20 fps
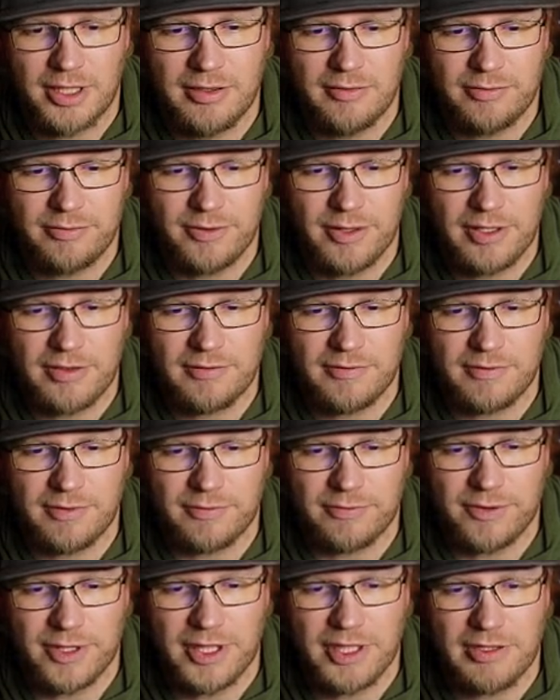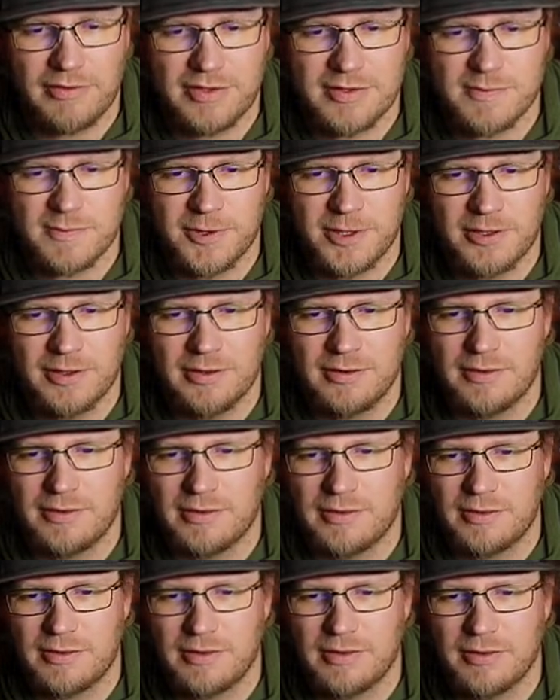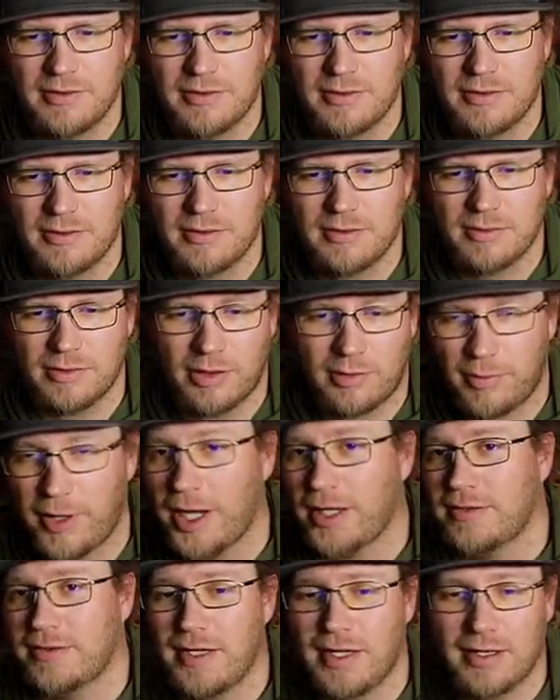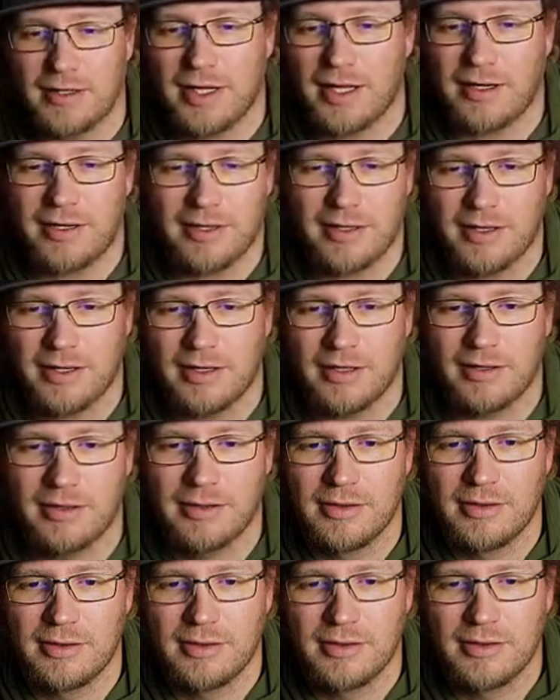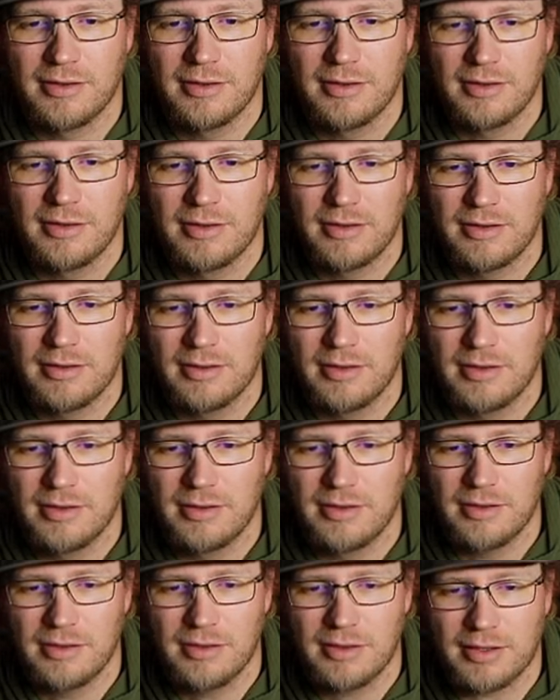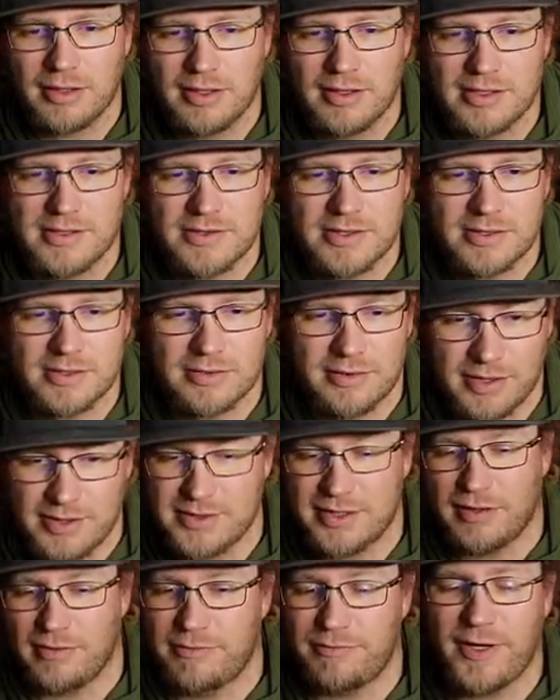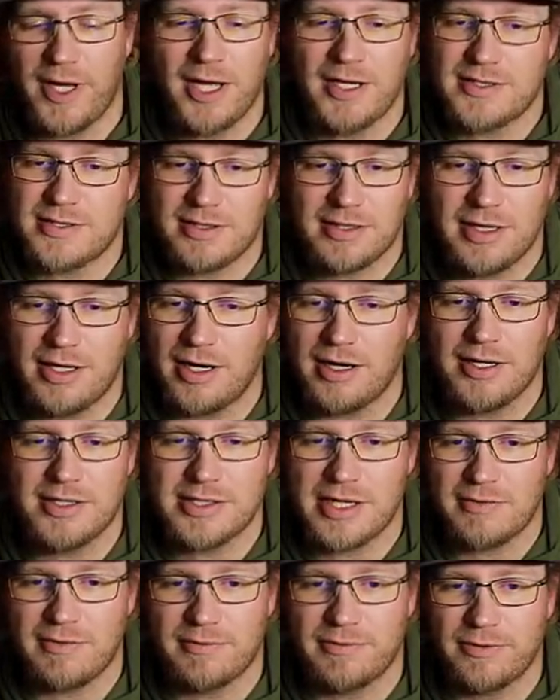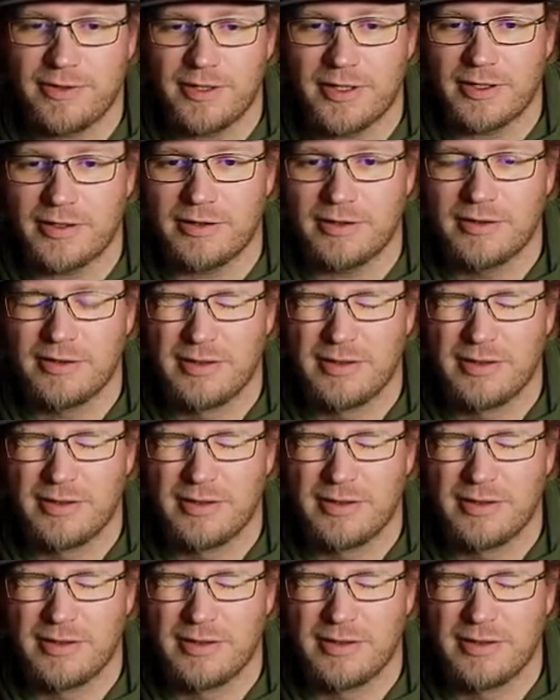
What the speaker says: in the front end of his boat. Oh, back then, not here. He's getting fancy here. He's having fun.